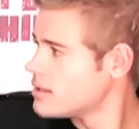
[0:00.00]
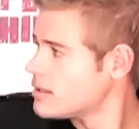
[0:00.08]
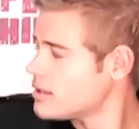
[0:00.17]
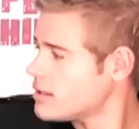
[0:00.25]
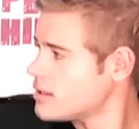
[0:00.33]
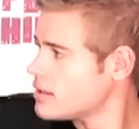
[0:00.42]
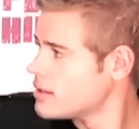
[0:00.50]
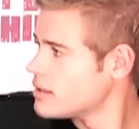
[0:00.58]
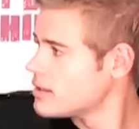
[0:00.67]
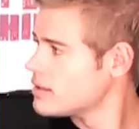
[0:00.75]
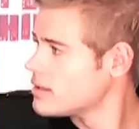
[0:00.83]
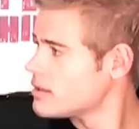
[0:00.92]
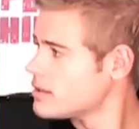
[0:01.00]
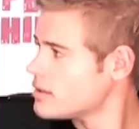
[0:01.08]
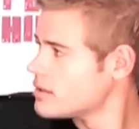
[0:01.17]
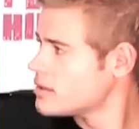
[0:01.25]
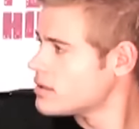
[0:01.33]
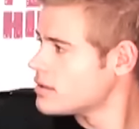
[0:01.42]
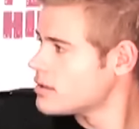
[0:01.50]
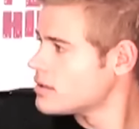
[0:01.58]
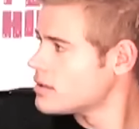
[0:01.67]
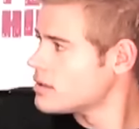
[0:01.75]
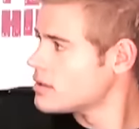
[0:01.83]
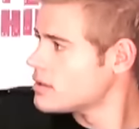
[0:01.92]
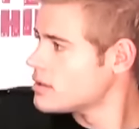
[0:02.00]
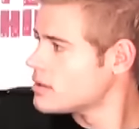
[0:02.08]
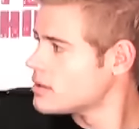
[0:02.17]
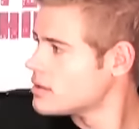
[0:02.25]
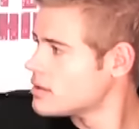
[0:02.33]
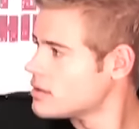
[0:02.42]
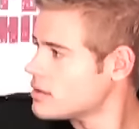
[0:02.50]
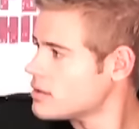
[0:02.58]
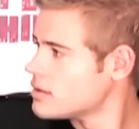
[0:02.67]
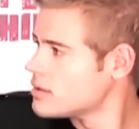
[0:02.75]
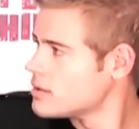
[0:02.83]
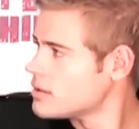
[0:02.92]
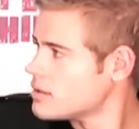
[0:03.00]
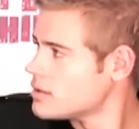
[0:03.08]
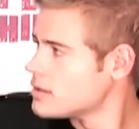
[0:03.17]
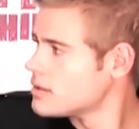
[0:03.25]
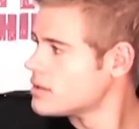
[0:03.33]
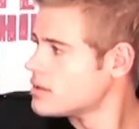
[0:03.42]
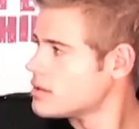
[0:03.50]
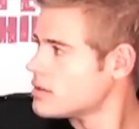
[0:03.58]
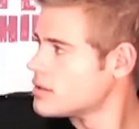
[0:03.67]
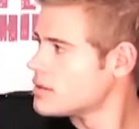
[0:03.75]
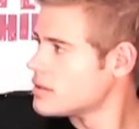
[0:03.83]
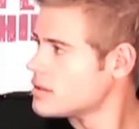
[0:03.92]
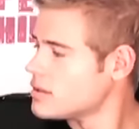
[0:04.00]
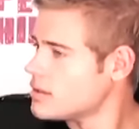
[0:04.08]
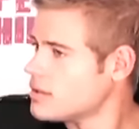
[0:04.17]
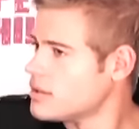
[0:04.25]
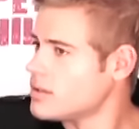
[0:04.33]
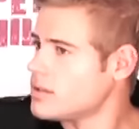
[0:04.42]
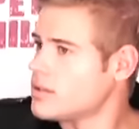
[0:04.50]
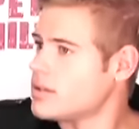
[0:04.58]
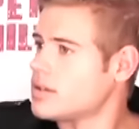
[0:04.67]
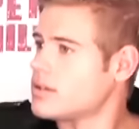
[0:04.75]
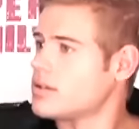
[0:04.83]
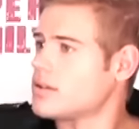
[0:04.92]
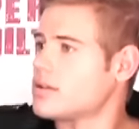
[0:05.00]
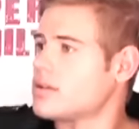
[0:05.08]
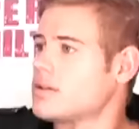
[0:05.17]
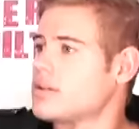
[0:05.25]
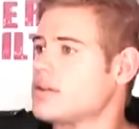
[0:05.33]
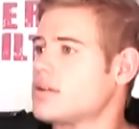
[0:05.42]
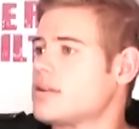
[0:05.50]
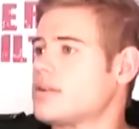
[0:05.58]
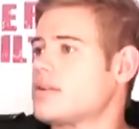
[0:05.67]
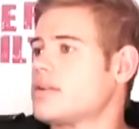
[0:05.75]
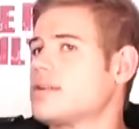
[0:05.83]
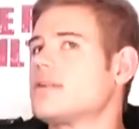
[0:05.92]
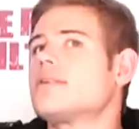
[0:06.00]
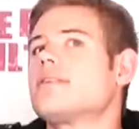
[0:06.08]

(not speaking)